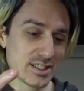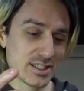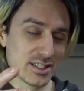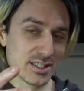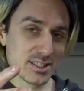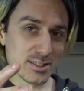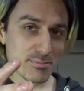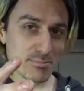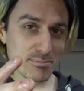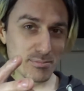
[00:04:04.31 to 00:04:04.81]

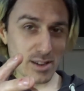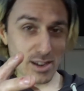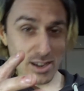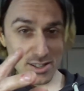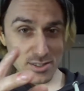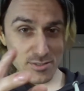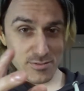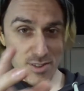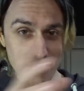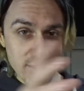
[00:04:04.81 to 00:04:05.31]
some
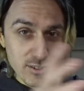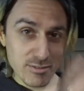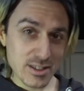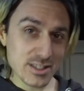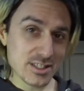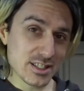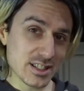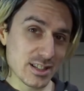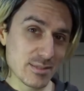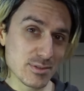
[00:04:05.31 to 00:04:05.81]
either very
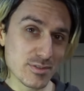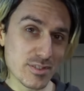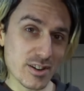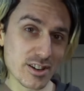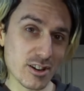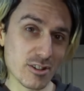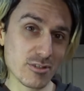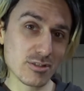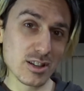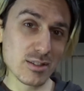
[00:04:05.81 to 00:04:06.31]
recent clips or very
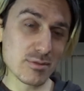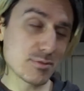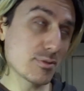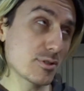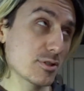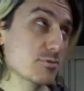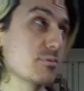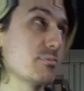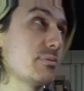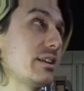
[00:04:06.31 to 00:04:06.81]
old clips
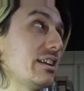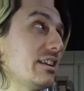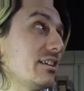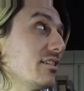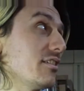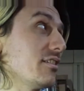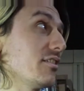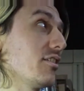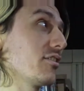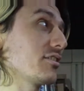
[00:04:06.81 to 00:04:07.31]
because we've been in
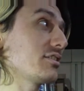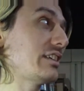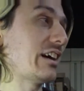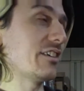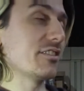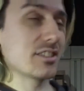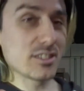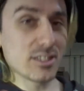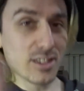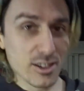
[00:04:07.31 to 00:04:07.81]

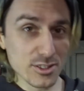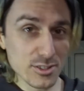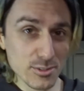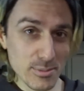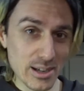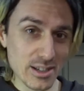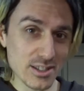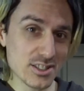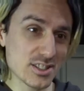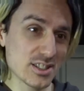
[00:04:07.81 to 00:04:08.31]
lockdown and can't do
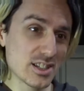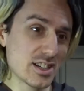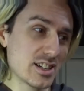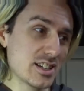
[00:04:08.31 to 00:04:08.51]
much.